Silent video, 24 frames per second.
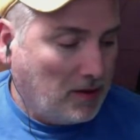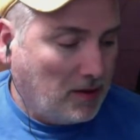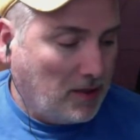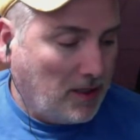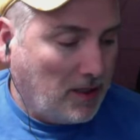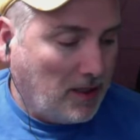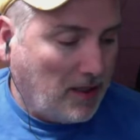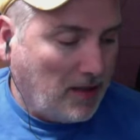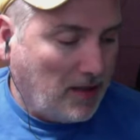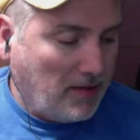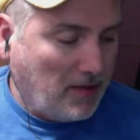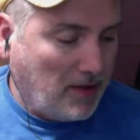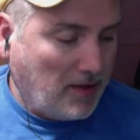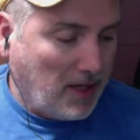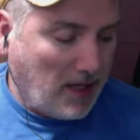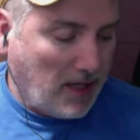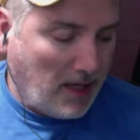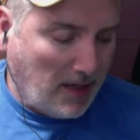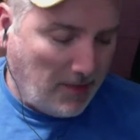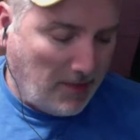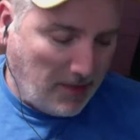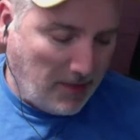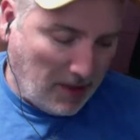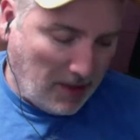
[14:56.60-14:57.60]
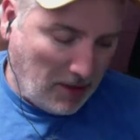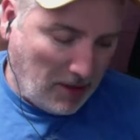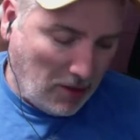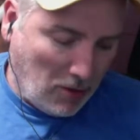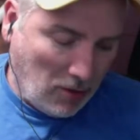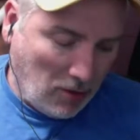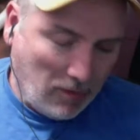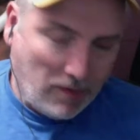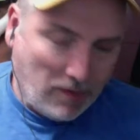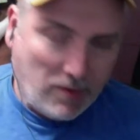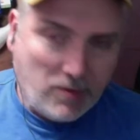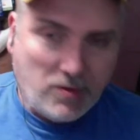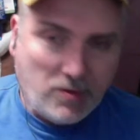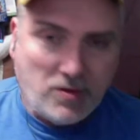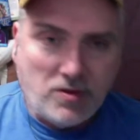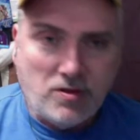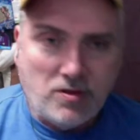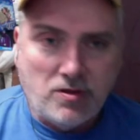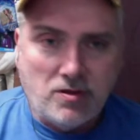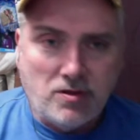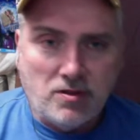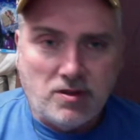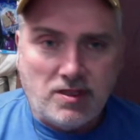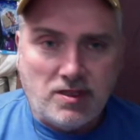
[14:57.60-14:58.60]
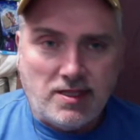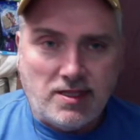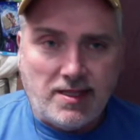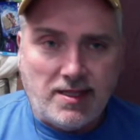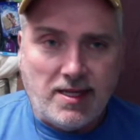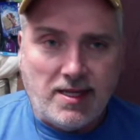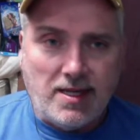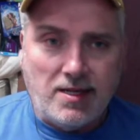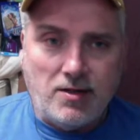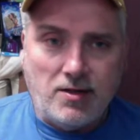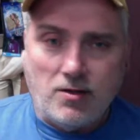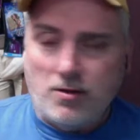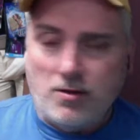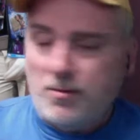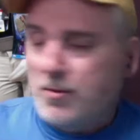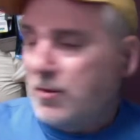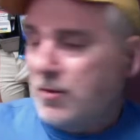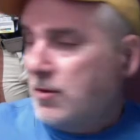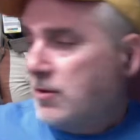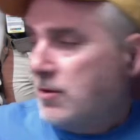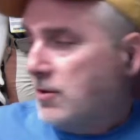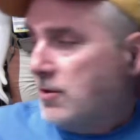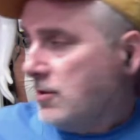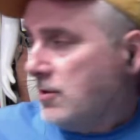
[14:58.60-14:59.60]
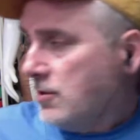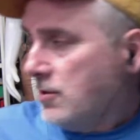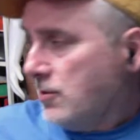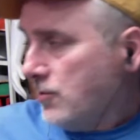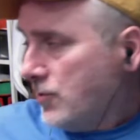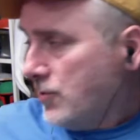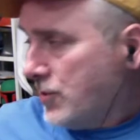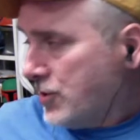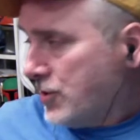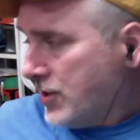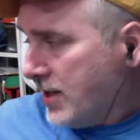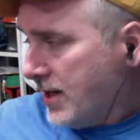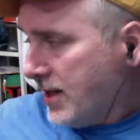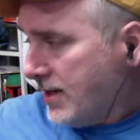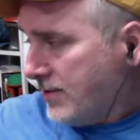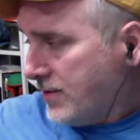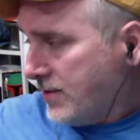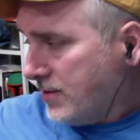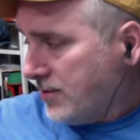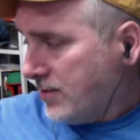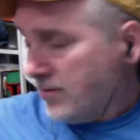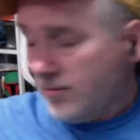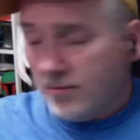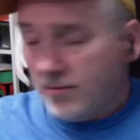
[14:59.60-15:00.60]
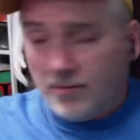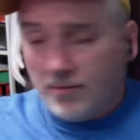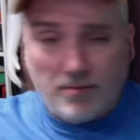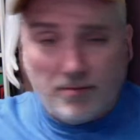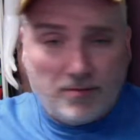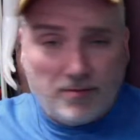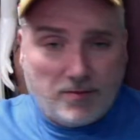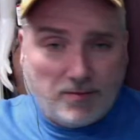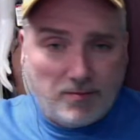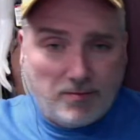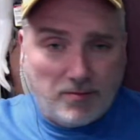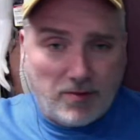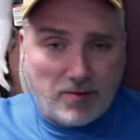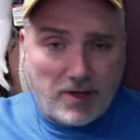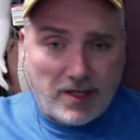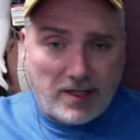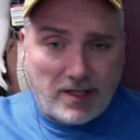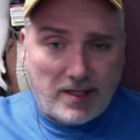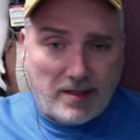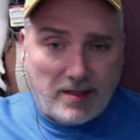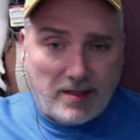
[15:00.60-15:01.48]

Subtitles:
I have the Anovos TK armor, which I have to break